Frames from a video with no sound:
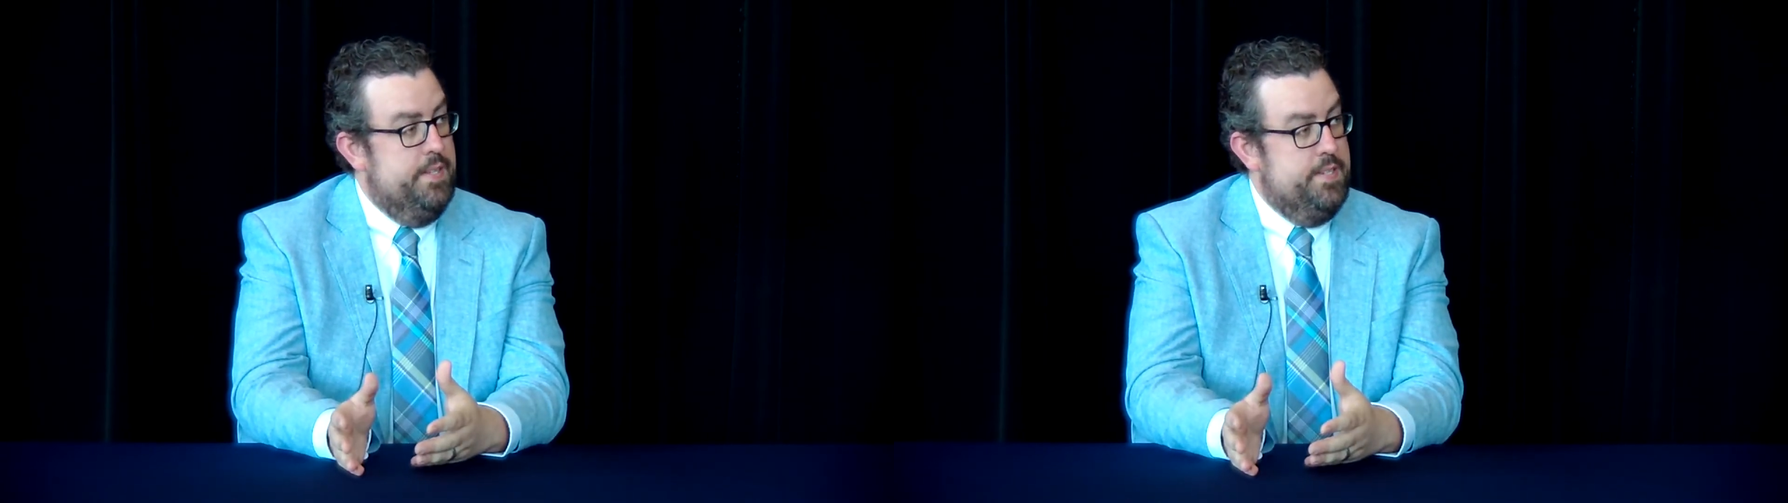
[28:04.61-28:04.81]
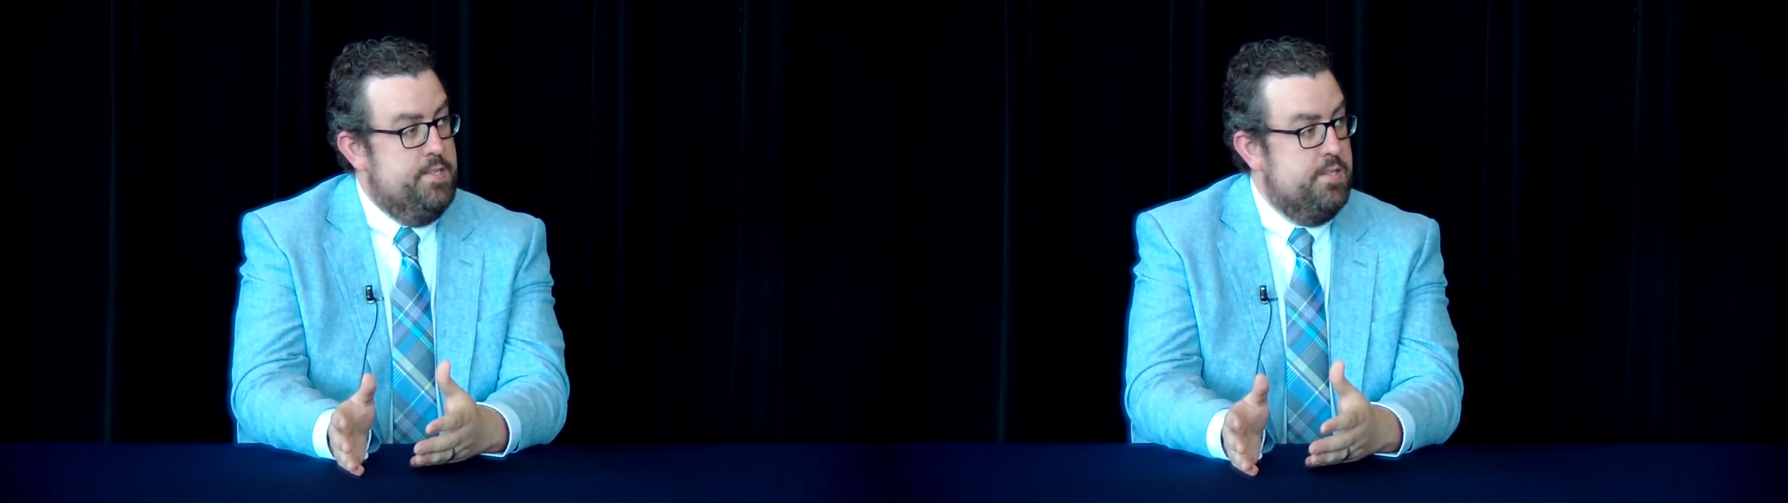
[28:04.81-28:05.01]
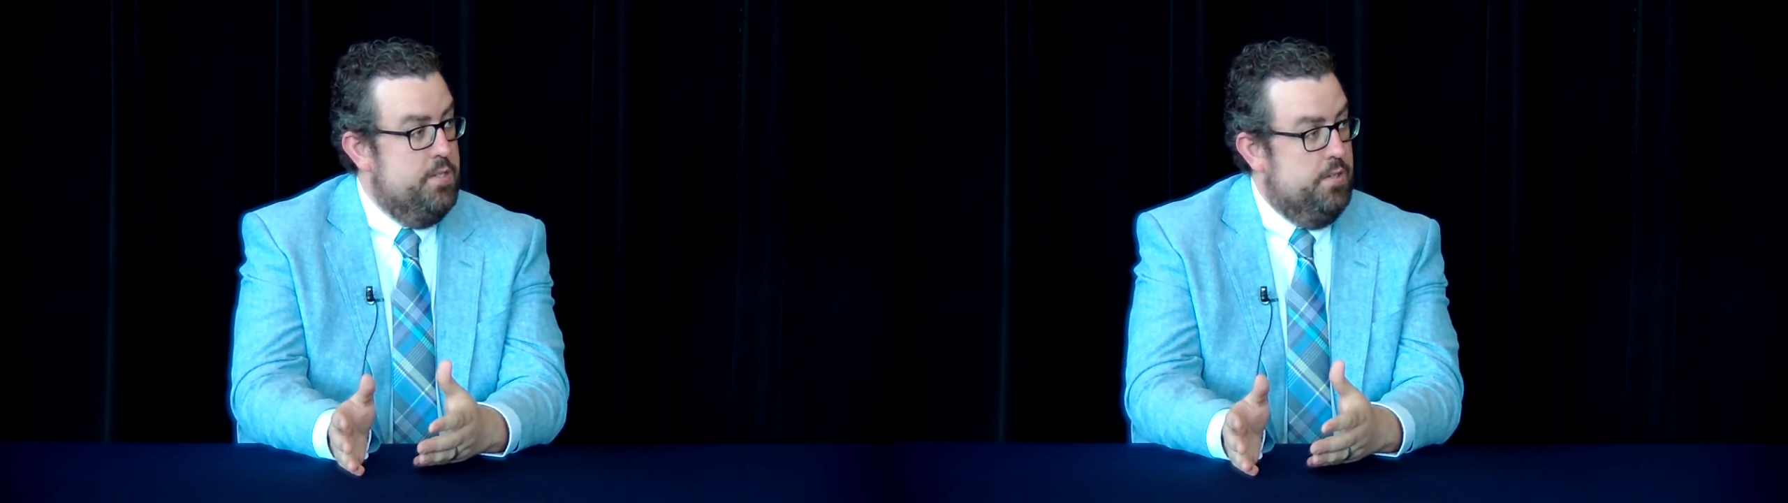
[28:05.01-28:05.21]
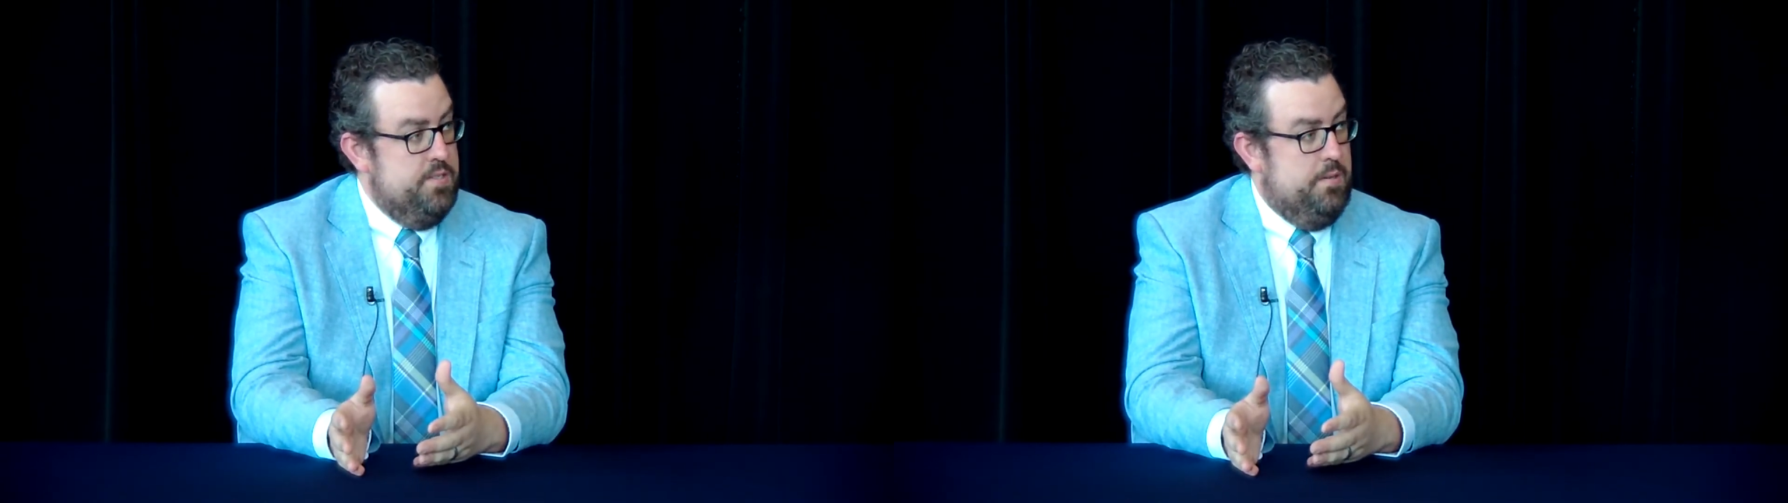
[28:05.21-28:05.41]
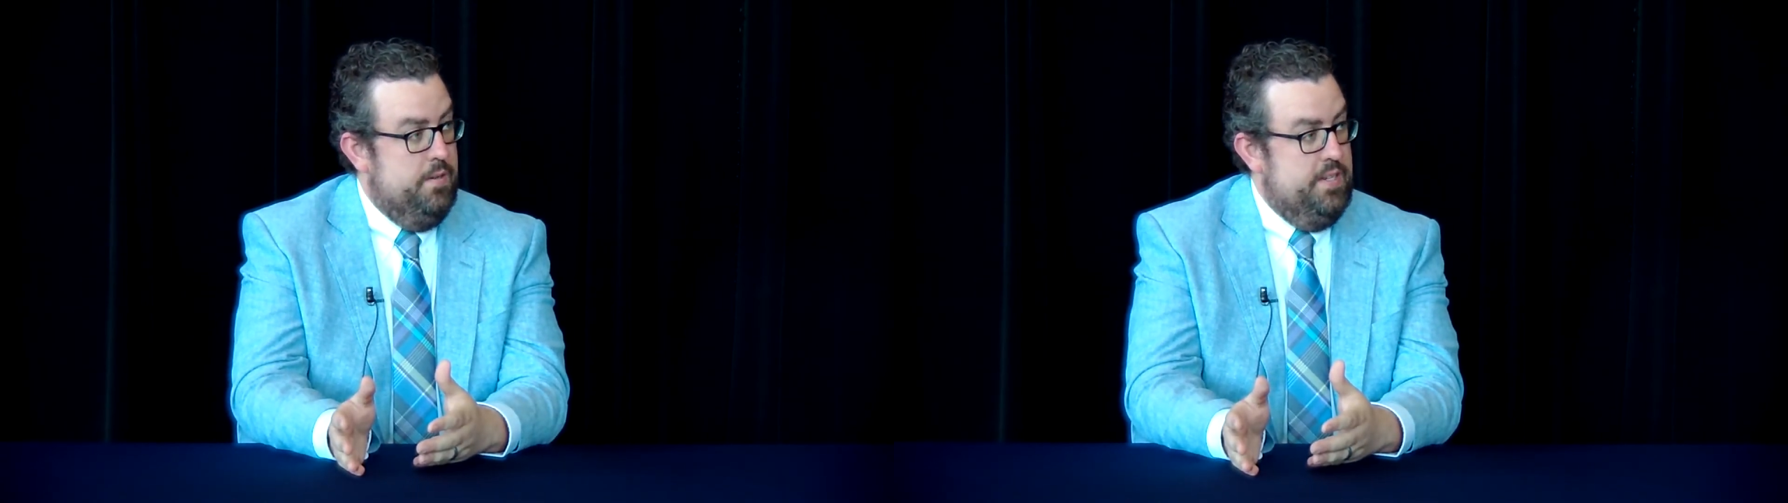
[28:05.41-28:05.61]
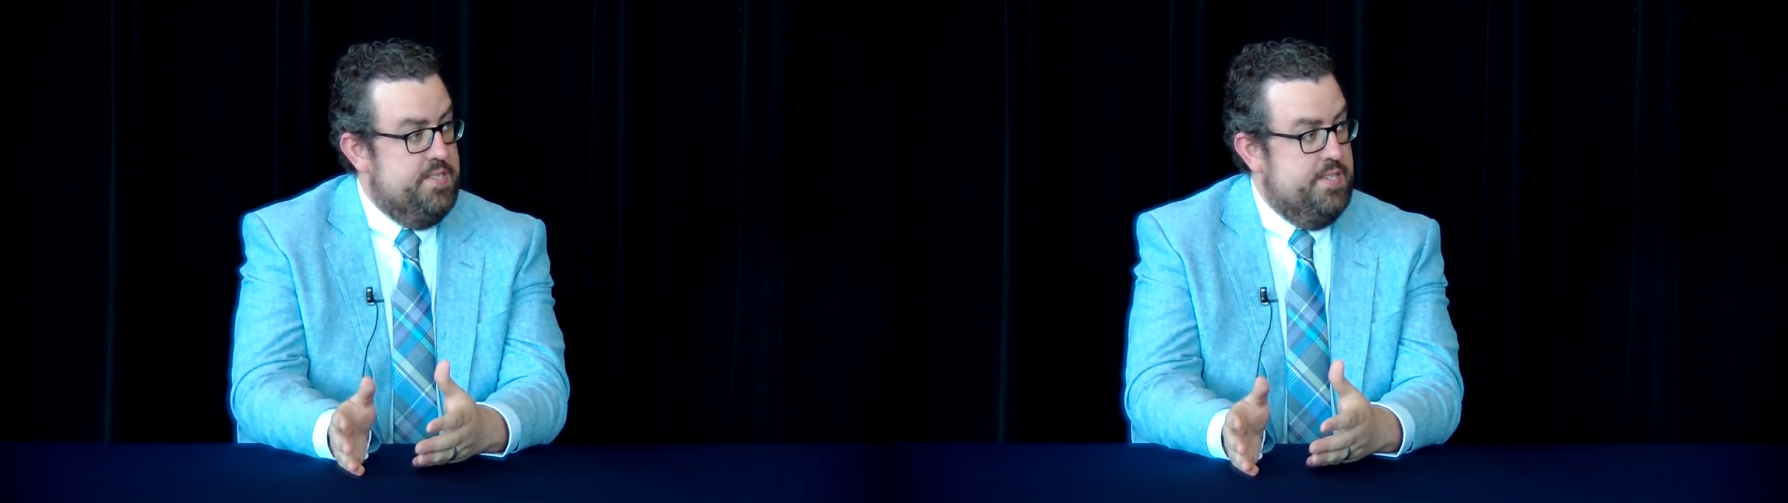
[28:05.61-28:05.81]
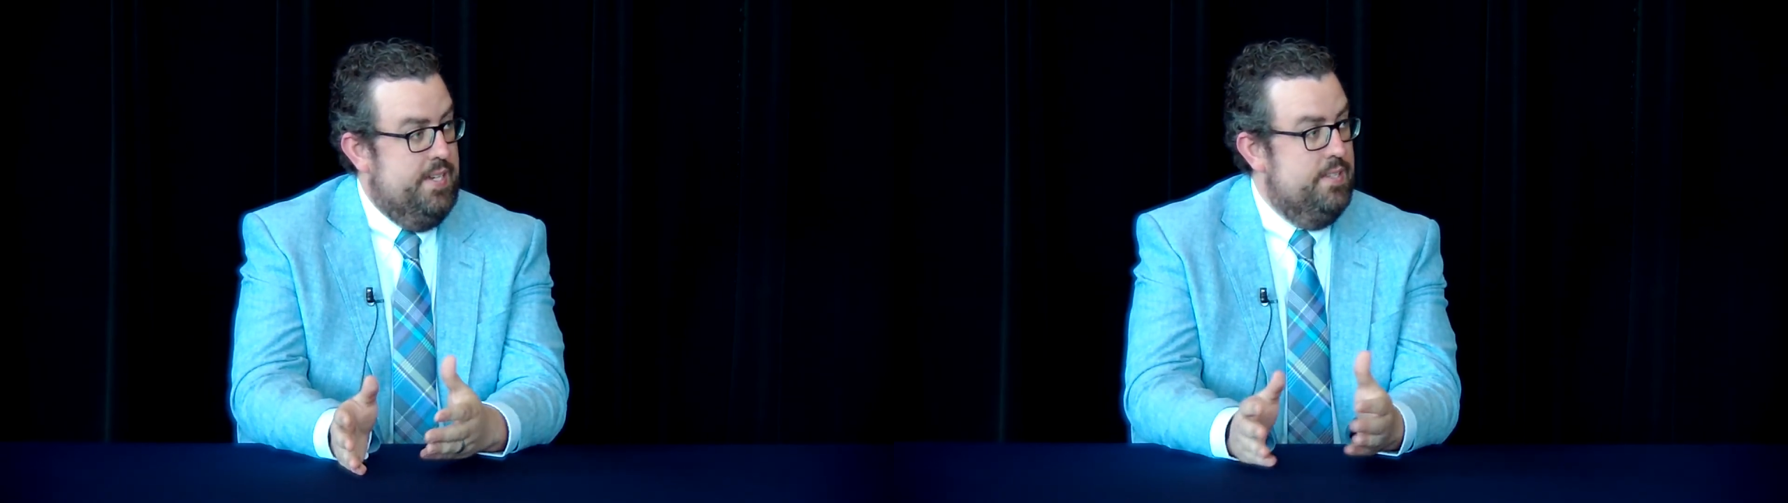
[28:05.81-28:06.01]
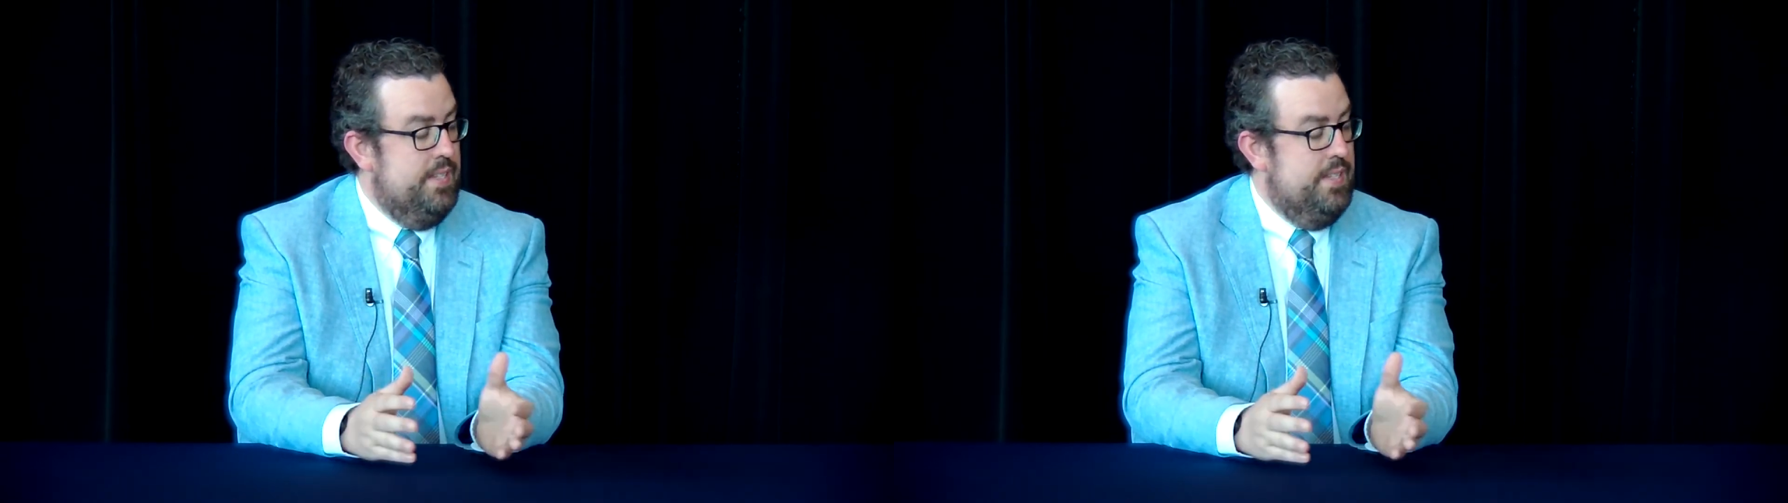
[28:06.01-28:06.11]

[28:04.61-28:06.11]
legislature has already said,